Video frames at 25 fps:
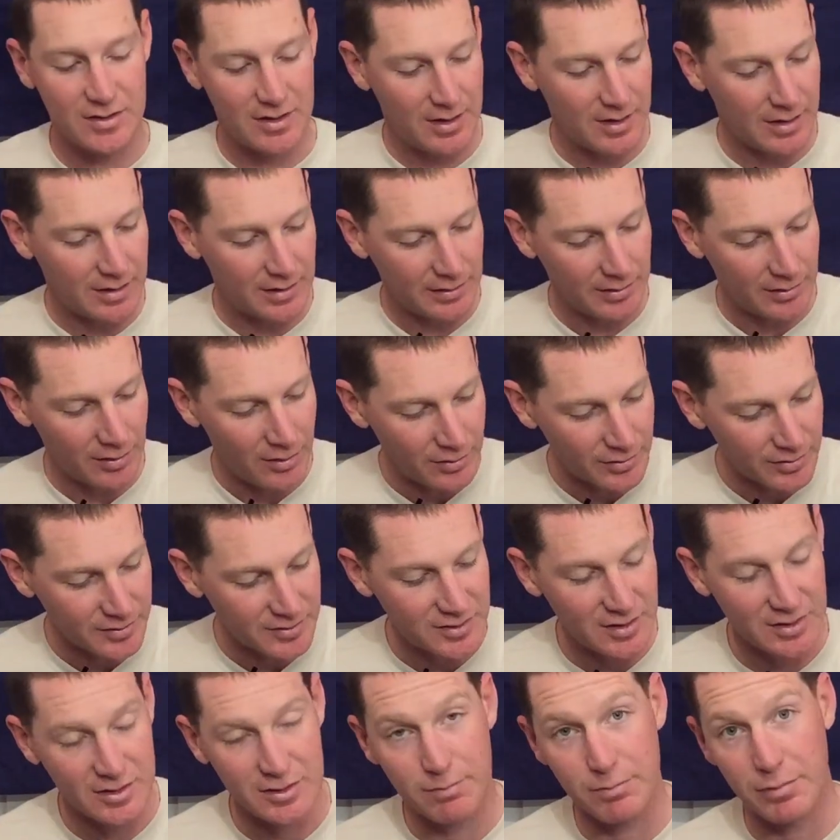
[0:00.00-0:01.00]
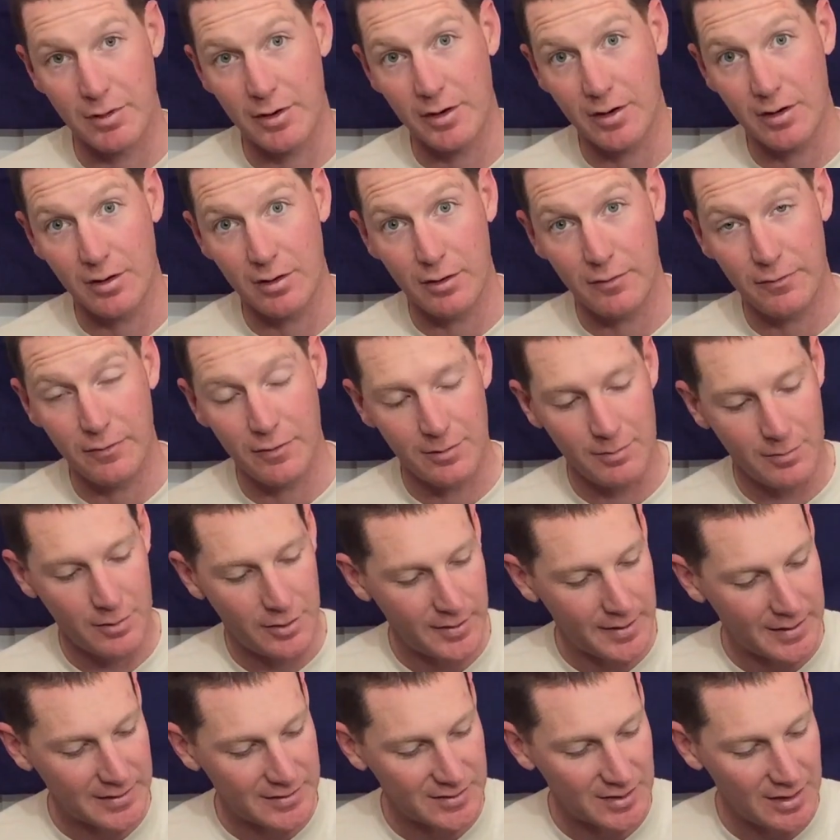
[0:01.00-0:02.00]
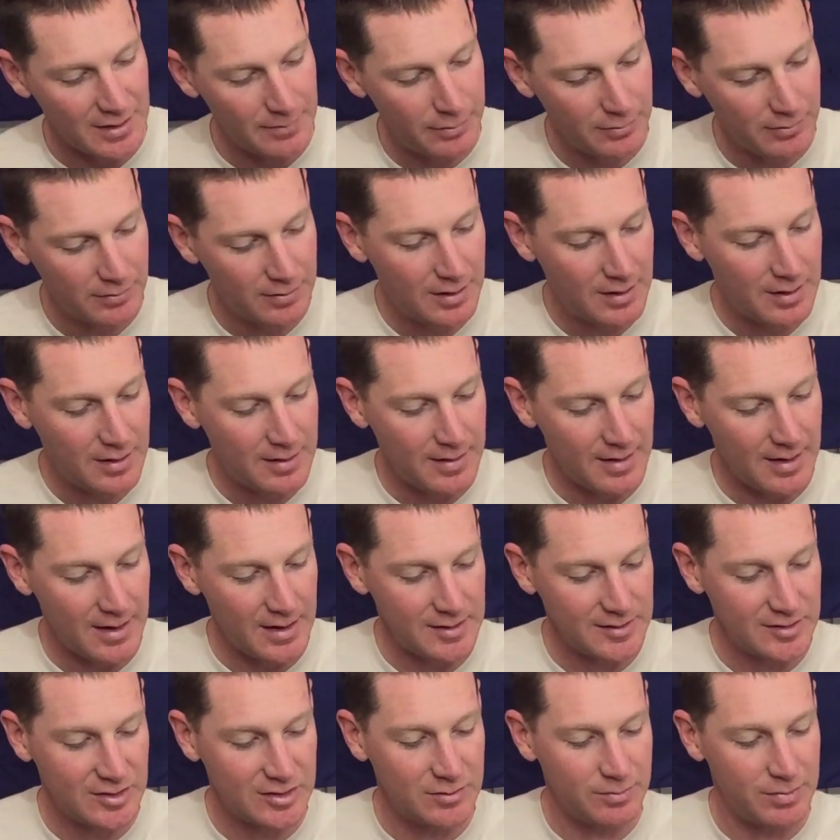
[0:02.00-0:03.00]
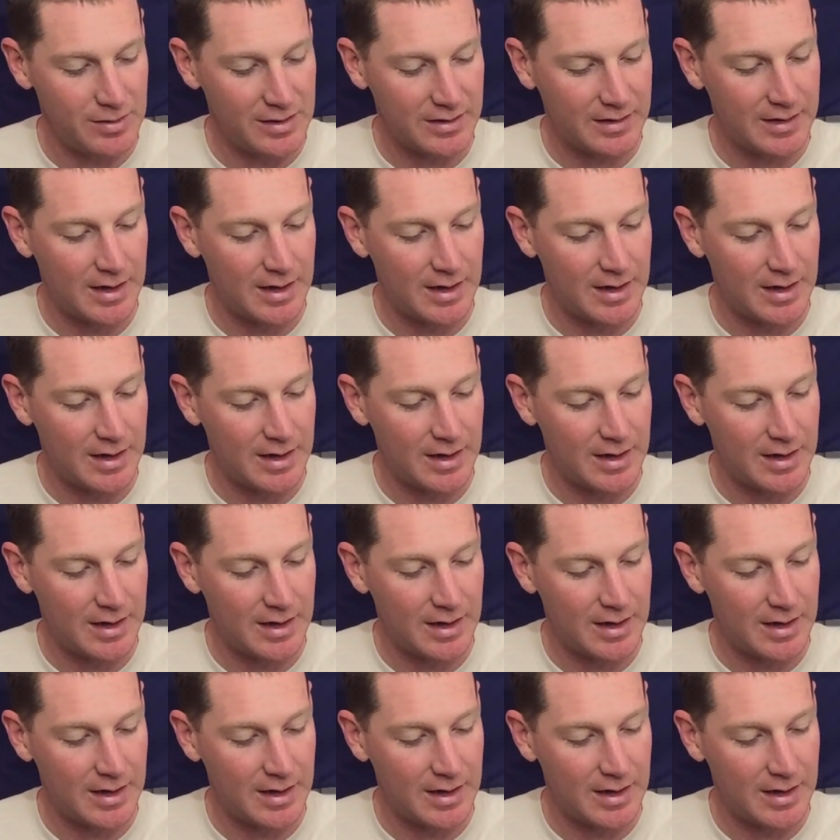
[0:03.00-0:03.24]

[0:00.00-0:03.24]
long since broken off on my example, and has just been